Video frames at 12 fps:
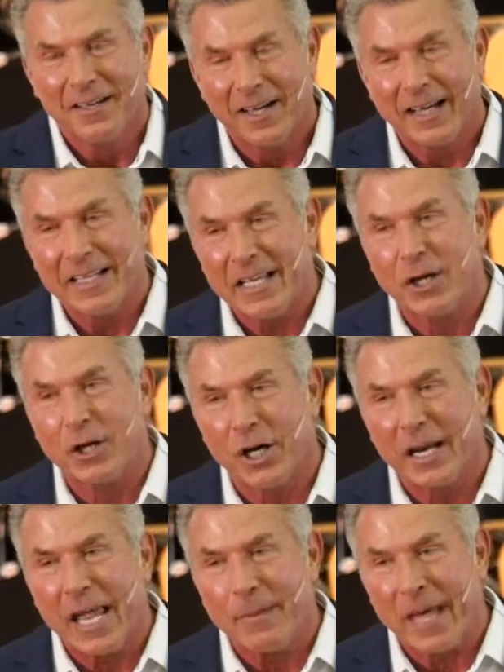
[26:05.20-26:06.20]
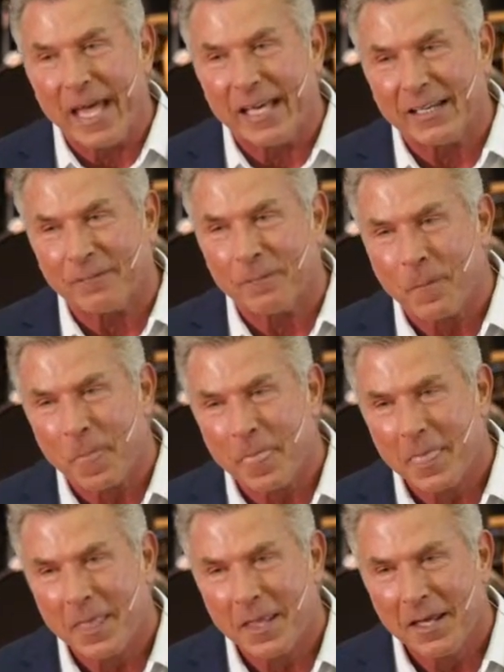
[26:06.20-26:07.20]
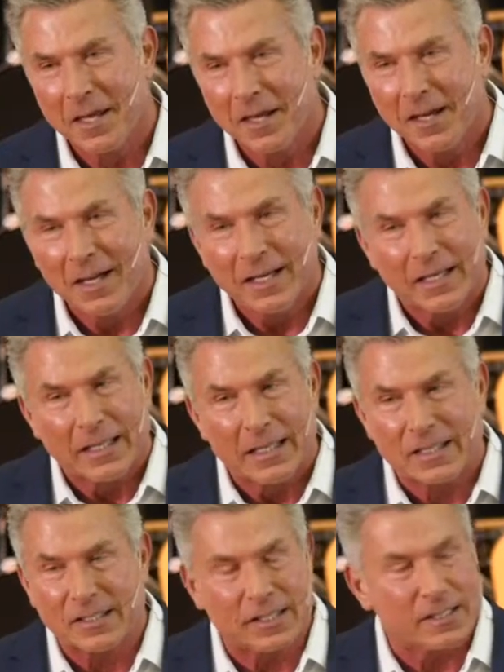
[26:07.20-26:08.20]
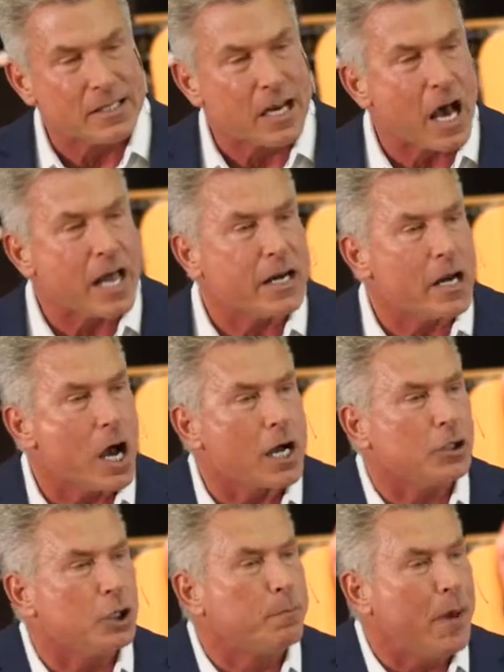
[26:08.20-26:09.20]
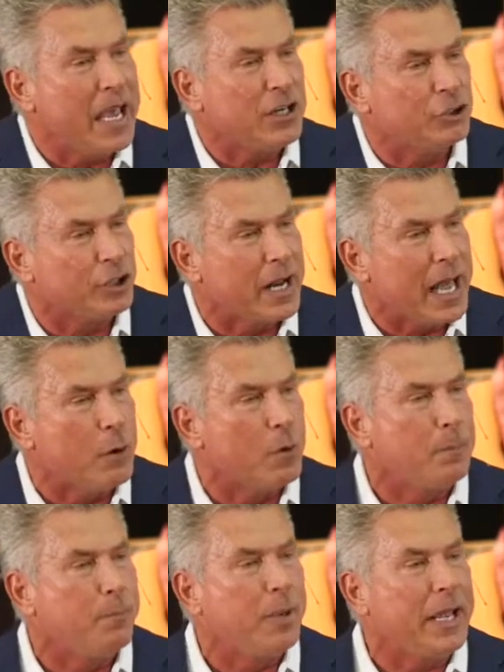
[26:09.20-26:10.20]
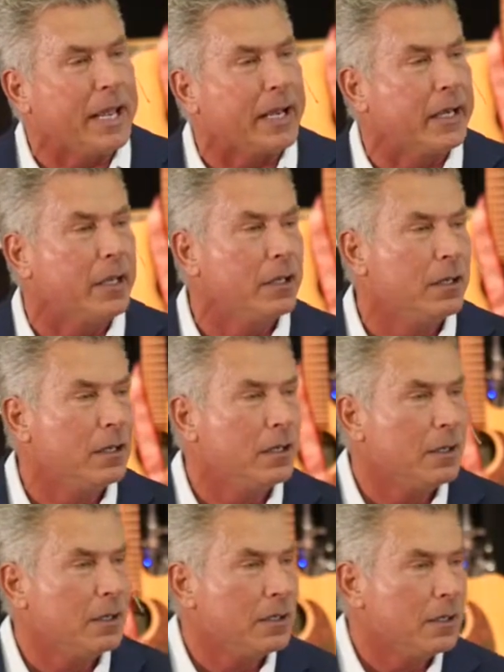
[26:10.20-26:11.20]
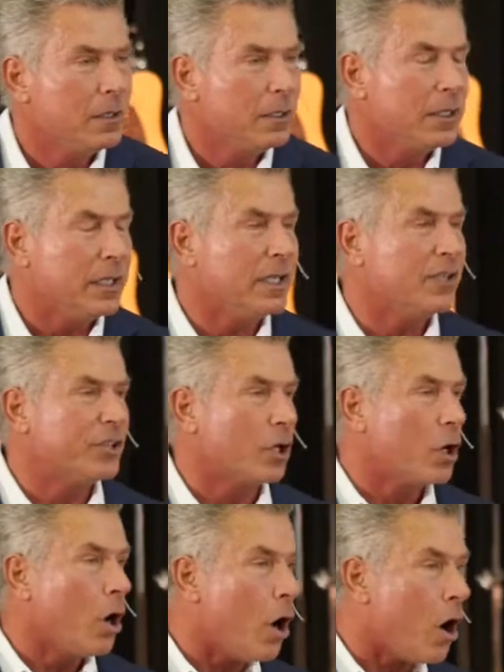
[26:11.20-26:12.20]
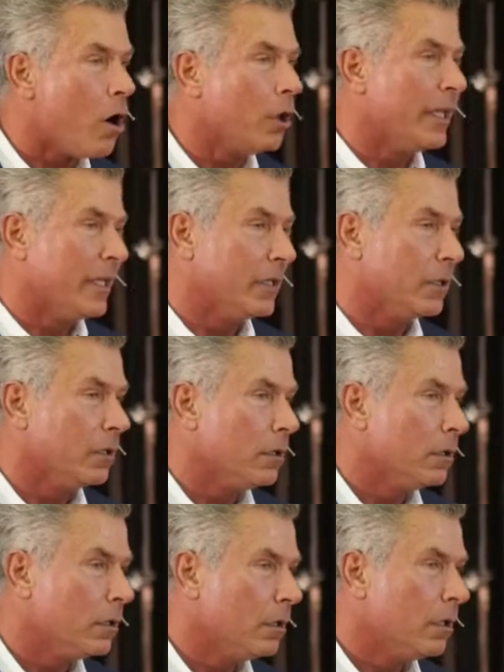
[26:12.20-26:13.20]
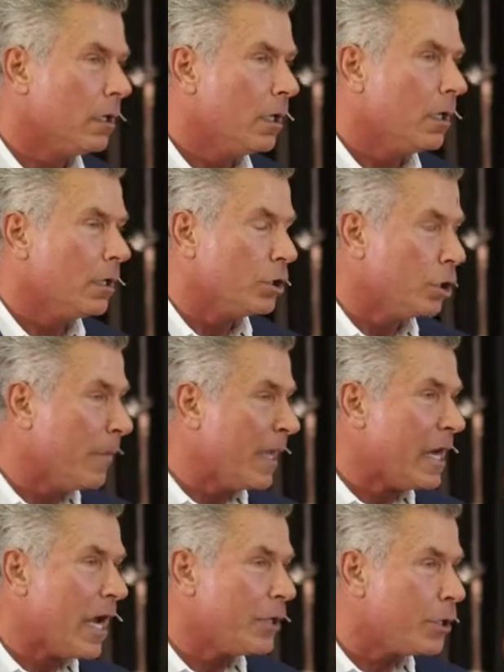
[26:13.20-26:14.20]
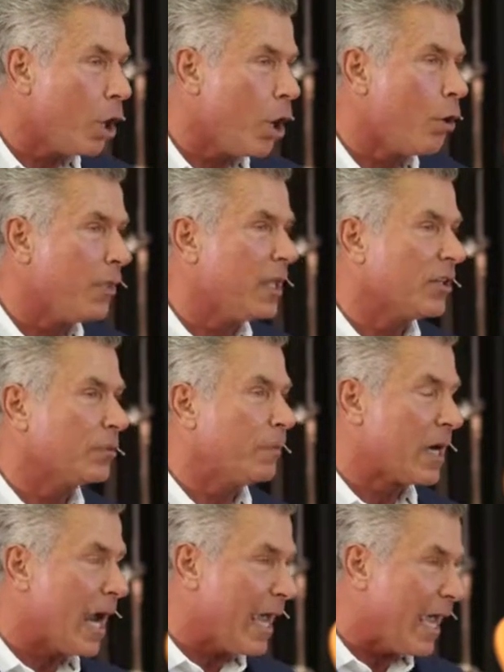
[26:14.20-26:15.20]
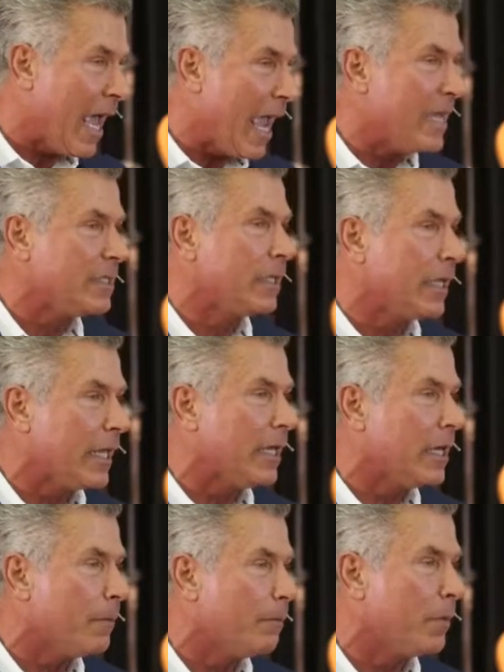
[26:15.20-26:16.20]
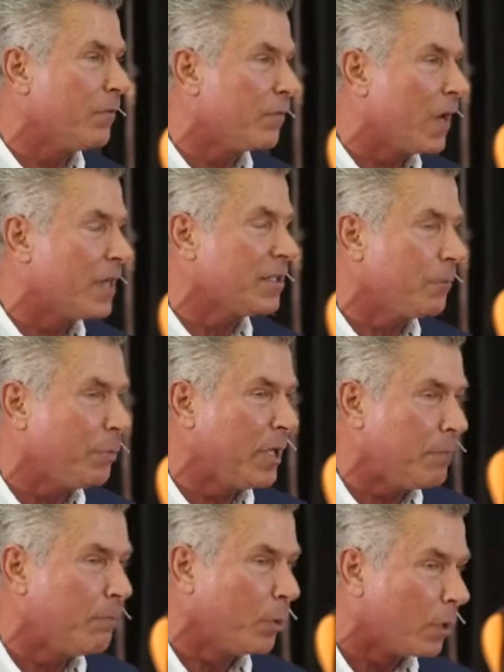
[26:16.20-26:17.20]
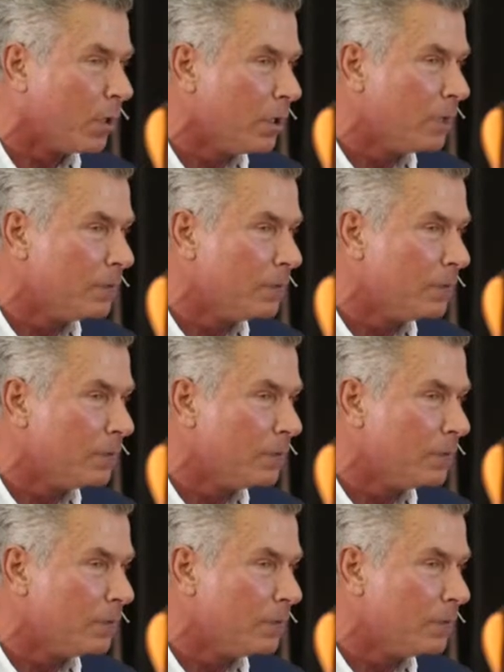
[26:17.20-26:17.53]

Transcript: I need a good amen. amen. This is not an occupation I would pick, it is a calling. You may not know this, but I hate getting up in front of people.